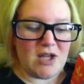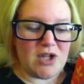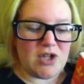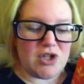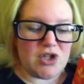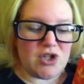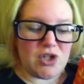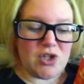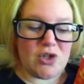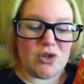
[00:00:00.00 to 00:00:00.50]

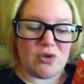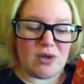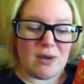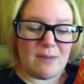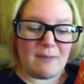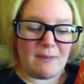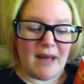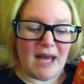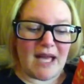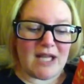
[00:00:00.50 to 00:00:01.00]
Jude
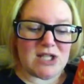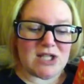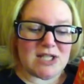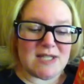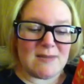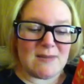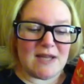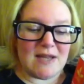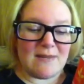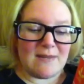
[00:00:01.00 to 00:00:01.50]
might
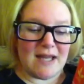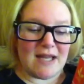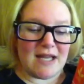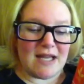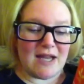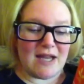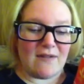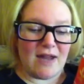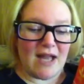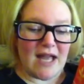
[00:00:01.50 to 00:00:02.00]
just be the man to
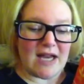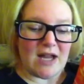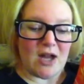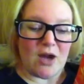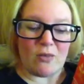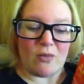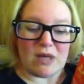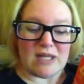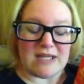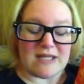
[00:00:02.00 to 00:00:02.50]
give Hannah
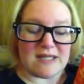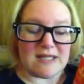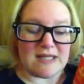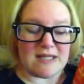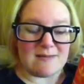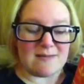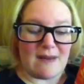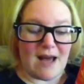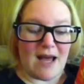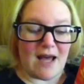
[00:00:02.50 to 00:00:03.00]
a reason to
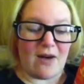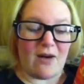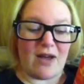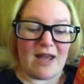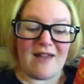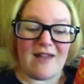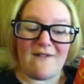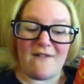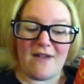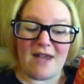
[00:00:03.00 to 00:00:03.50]
smile
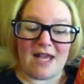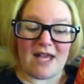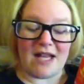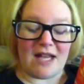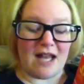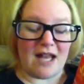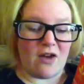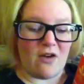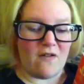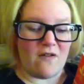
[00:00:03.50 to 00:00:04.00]
if he can
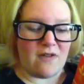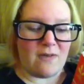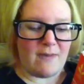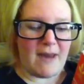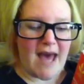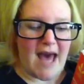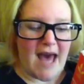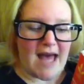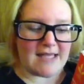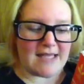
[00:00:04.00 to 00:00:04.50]
let go of the
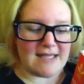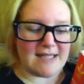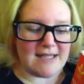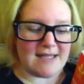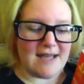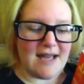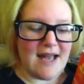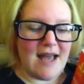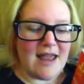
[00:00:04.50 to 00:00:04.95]
past.